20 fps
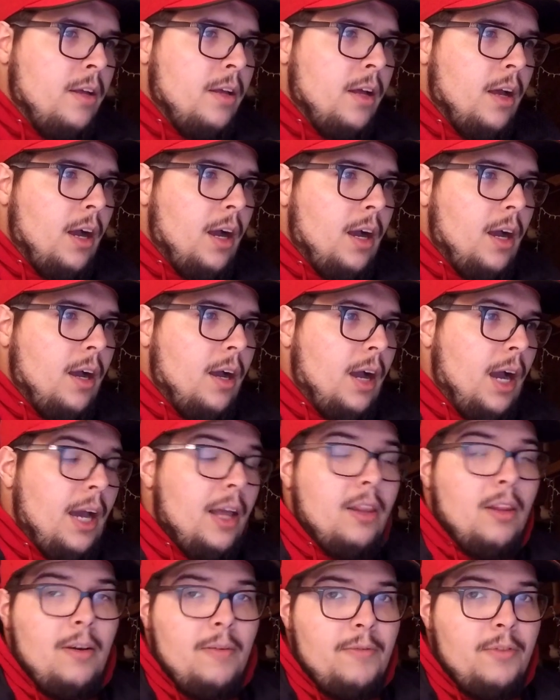I
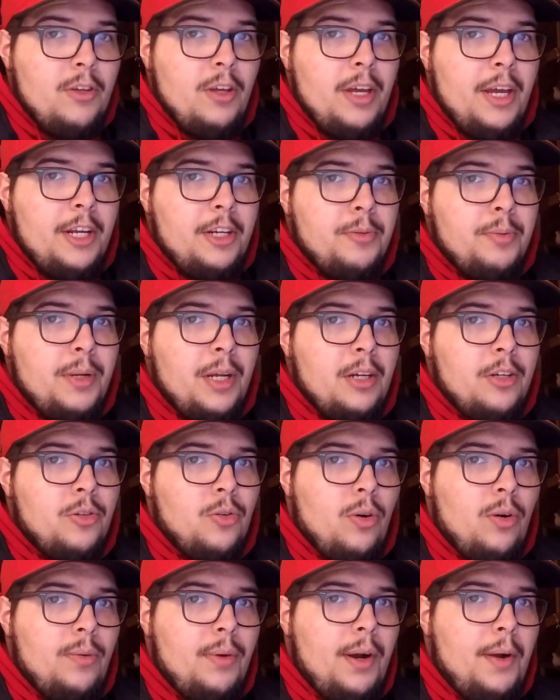love the HPS
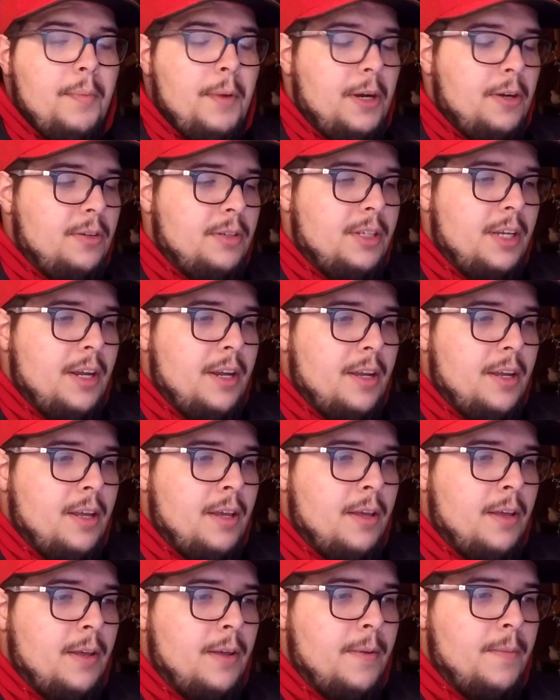short ram air intake.
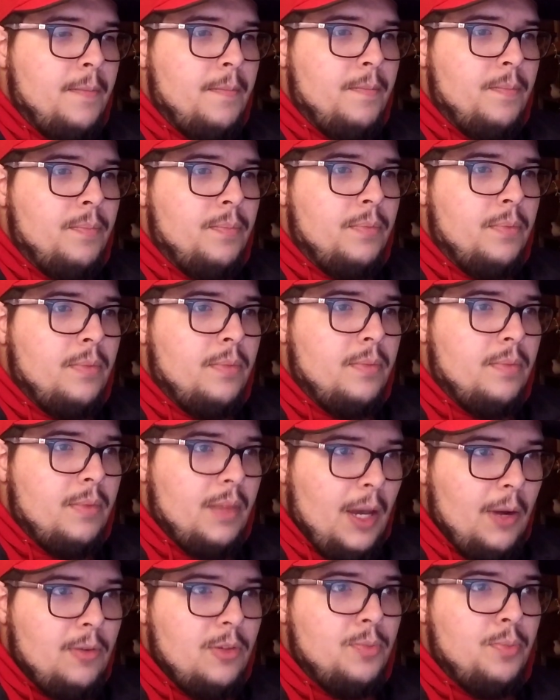
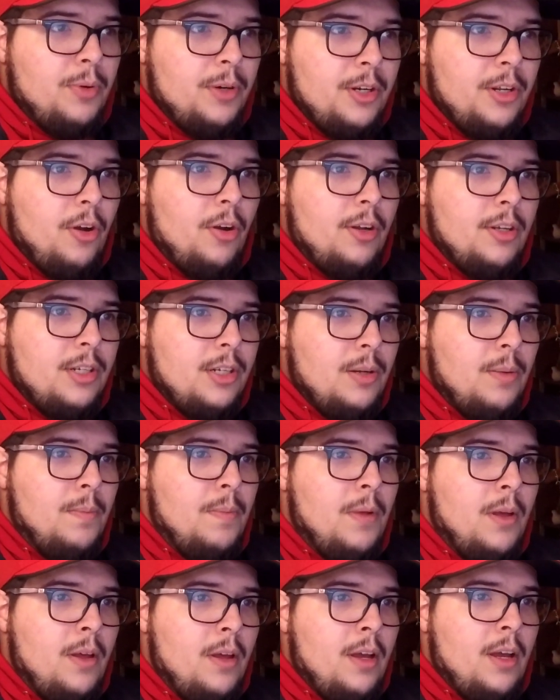That was pretty awesome.
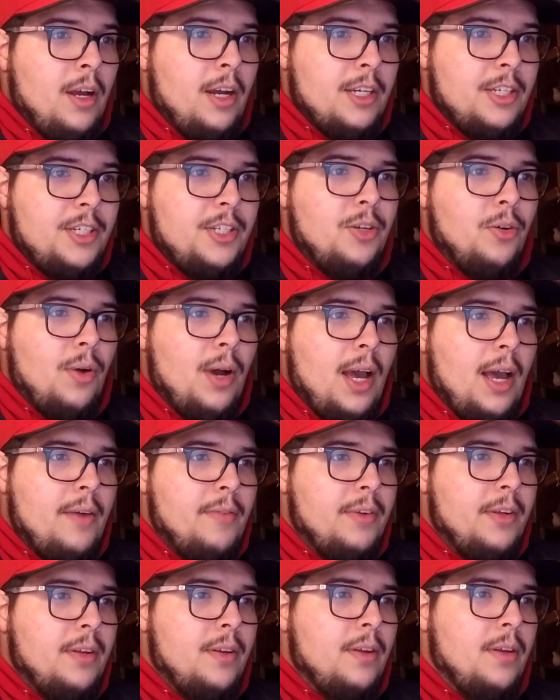I still have
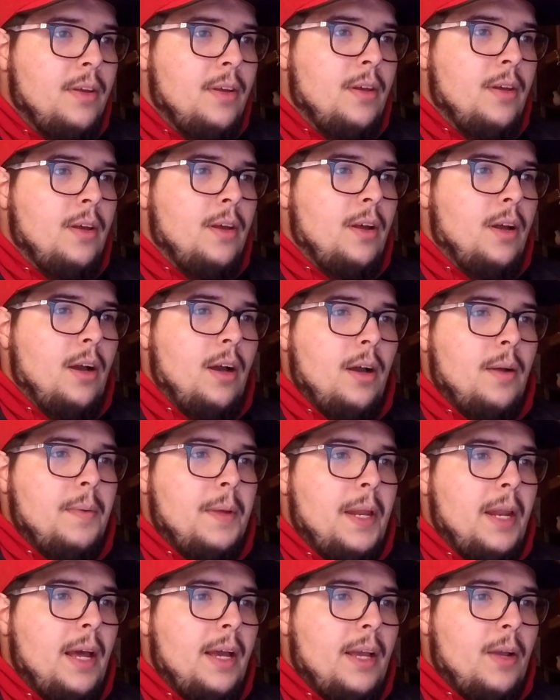it.
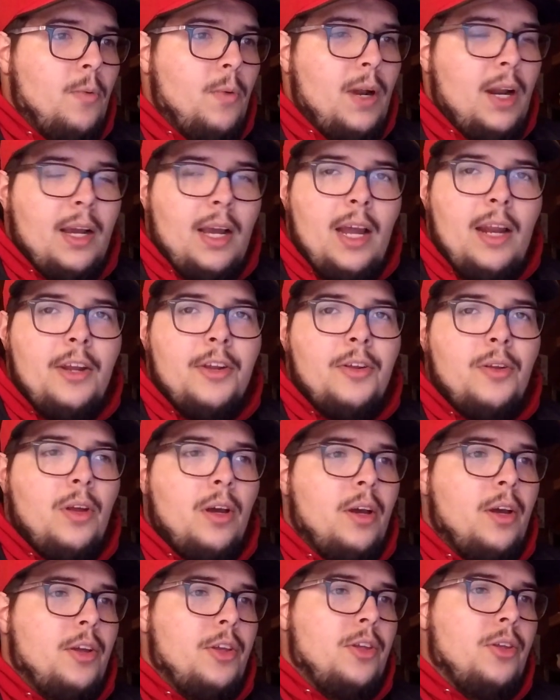And when I got
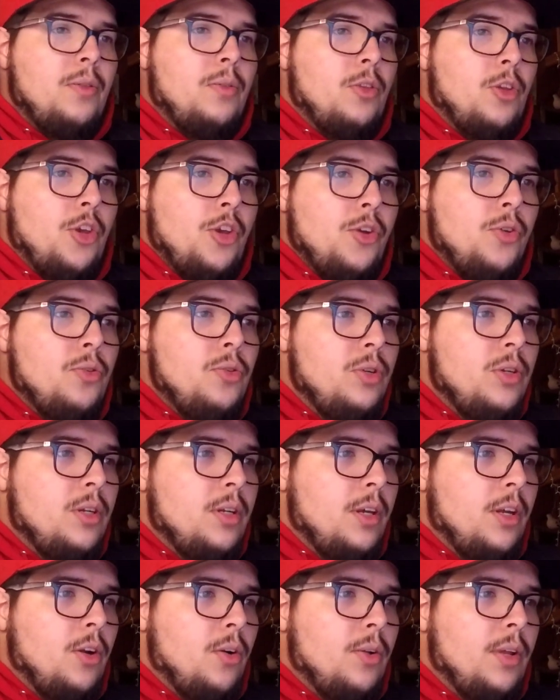it used,
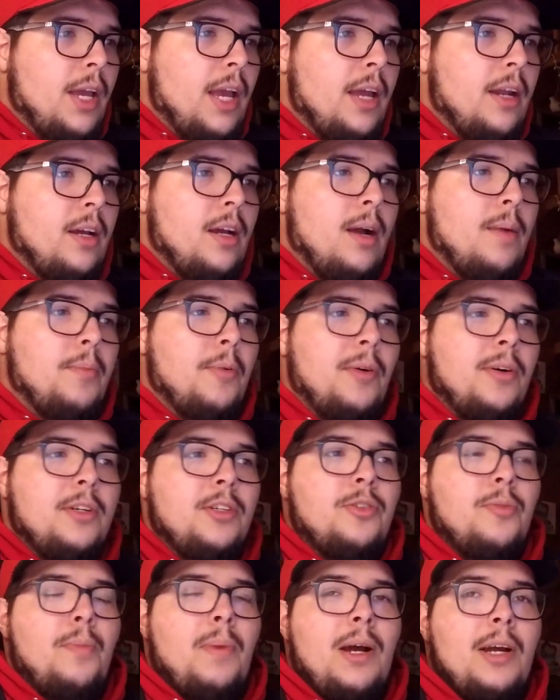it only had a couple
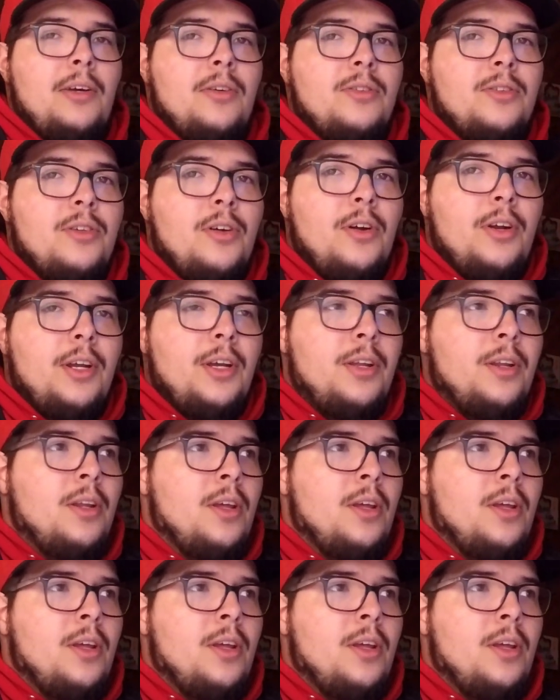hundred miles on it.